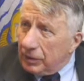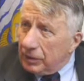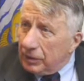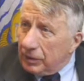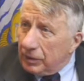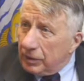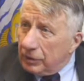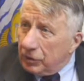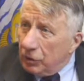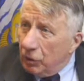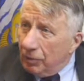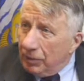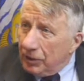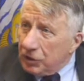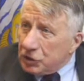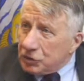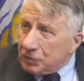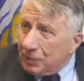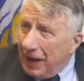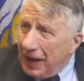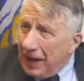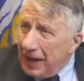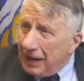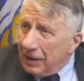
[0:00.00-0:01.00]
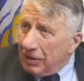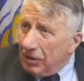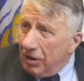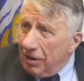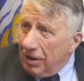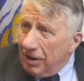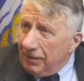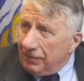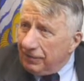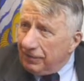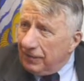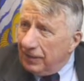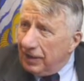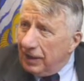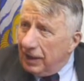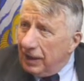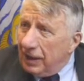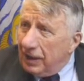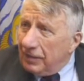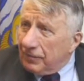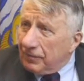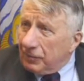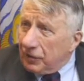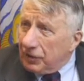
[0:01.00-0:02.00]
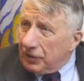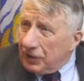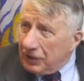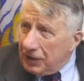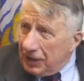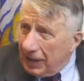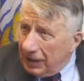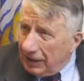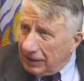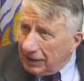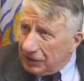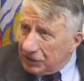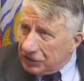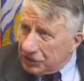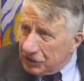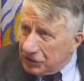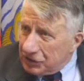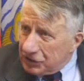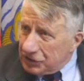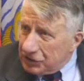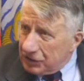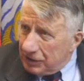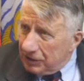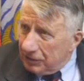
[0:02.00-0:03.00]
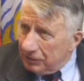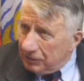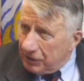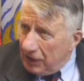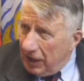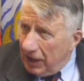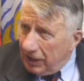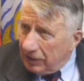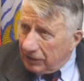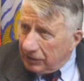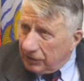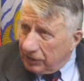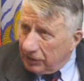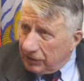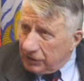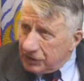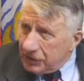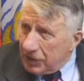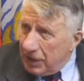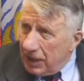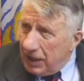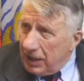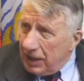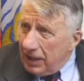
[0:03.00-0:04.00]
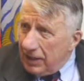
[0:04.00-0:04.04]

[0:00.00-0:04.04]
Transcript: nobody's paying off for the negligence of doctors.